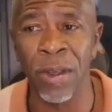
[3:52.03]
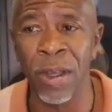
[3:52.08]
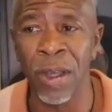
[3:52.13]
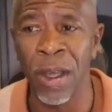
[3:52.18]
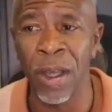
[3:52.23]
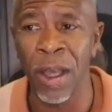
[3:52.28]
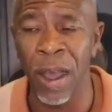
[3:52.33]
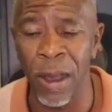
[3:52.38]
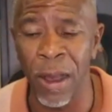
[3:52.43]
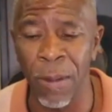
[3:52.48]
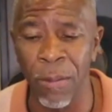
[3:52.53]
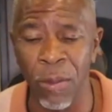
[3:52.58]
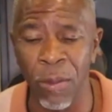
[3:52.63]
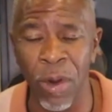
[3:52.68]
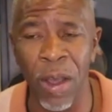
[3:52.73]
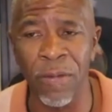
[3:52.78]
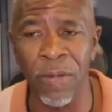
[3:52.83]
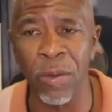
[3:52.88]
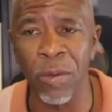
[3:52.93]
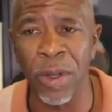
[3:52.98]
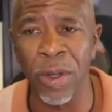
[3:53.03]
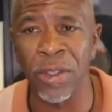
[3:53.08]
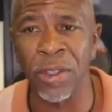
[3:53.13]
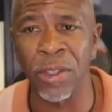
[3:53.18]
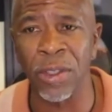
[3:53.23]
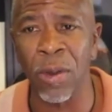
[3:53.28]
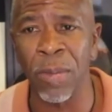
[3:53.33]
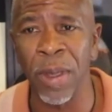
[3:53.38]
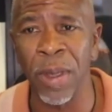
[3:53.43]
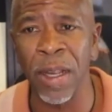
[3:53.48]
Reverend, with so
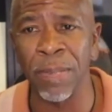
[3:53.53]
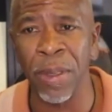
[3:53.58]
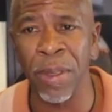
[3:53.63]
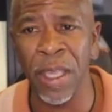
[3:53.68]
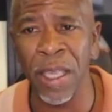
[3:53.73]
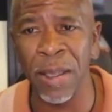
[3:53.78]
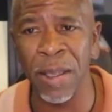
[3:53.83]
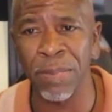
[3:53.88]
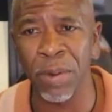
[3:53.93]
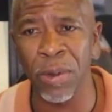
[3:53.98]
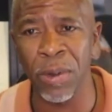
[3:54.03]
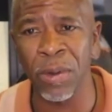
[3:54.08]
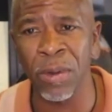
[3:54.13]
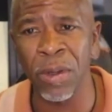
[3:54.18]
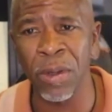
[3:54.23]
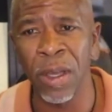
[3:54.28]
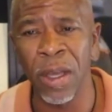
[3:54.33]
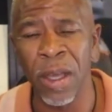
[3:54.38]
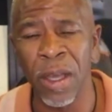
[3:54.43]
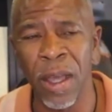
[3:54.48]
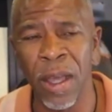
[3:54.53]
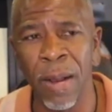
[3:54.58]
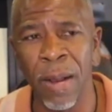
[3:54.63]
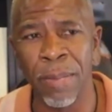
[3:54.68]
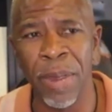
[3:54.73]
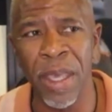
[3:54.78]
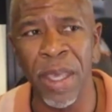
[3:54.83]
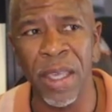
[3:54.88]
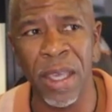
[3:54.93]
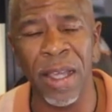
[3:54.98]
many people
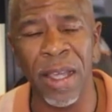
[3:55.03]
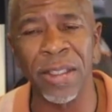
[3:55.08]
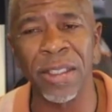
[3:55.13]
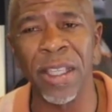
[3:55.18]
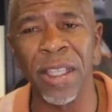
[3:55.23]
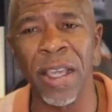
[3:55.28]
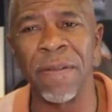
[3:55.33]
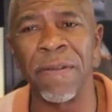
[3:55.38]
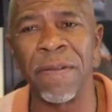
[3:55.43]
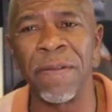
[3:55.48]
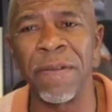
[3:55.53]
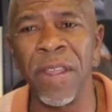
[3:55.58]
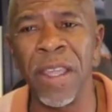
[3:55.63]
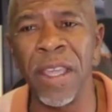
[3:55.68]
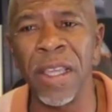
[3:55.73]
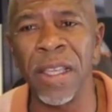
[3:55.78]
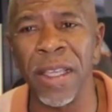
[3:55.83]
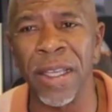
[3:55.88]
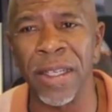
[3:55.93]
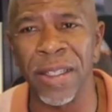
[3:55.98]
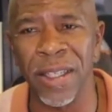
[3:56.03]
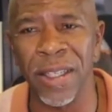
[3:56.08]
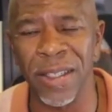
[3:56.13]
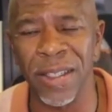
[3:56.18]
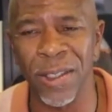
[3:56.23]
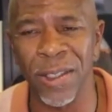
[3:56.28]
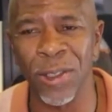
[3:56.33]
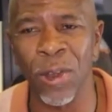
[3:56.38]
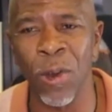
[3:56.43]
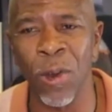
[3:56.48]
because they feel it.
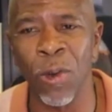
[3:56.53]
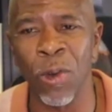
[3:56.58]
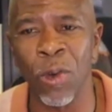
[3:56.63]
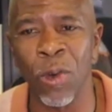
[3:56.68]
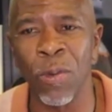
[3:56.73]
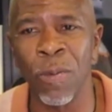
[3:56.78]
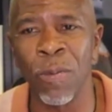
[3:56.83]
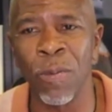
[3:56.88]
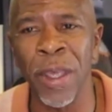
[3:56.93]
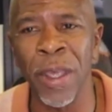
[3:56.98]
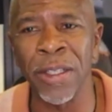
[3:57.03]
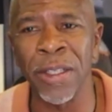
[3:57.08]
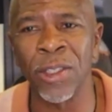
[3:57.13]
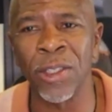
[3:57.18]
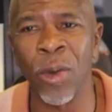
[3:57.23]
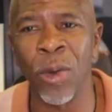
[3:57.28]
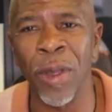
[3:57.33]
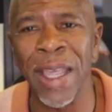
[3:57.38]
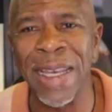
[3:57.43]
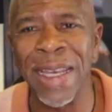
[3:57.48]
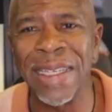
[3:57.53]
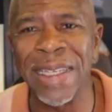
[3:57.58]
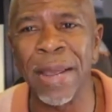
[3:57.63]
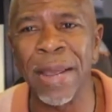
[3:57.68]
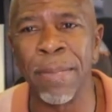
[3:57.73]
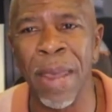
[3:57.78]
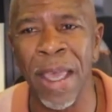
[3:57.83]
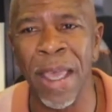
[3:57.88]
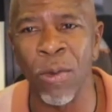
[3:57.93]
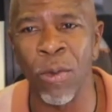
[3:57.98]
So it's so
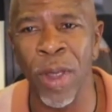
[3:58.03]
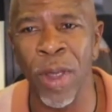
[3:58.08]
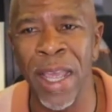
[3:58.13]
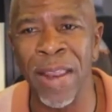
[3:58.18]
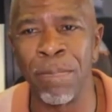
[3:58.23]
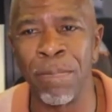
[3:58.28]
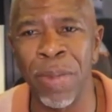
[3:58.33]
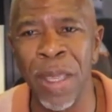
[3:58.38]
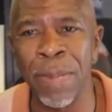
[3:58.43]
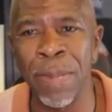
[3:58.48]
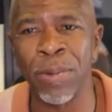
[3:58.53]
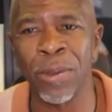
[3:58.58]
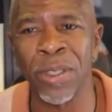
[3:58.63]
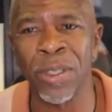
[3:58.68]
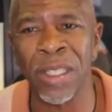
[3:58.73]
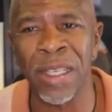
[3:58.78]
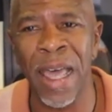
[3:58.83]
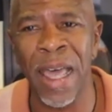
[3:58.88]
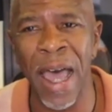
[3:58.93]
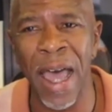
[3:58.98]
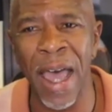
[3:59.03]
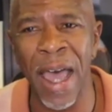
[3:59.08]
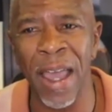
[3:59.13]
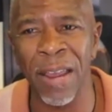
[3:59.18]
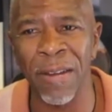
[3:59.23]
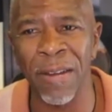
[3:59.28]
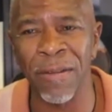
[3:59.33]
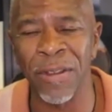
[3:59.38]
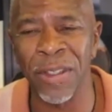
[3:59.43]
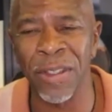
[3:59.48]
intimate in people's
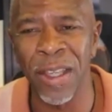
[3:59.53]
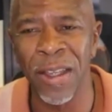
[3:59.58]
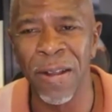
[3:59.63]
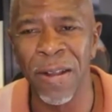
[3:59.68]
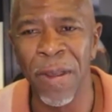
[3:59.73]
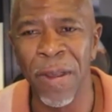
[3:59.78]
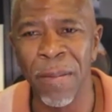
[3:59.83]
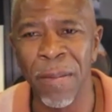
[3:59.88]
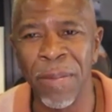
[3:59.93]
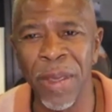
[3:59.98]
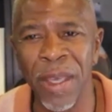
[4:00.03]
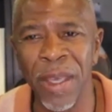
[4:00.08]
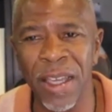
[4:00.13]
lives because